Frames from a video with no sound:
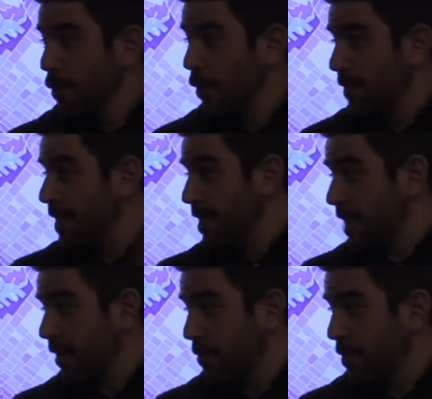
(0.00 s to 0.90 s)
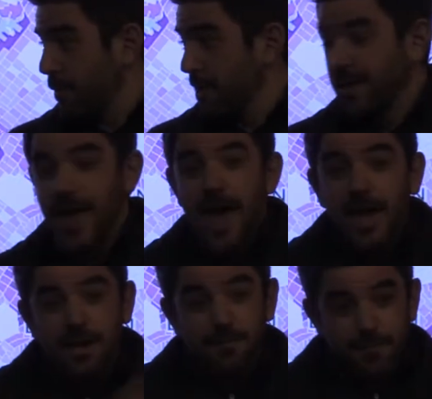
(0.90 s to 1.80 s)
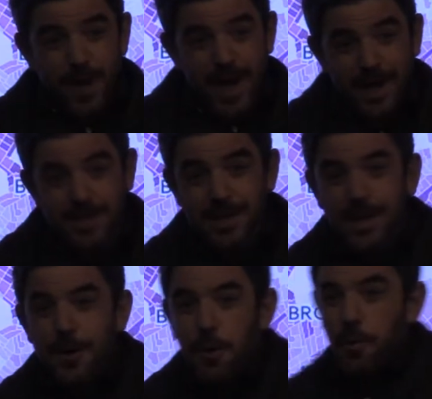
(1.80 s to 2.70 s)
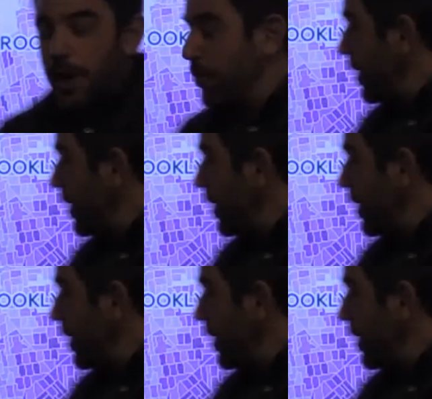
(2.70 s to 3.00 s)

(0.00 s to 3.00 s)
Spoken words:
over the entire screen. And in fact, when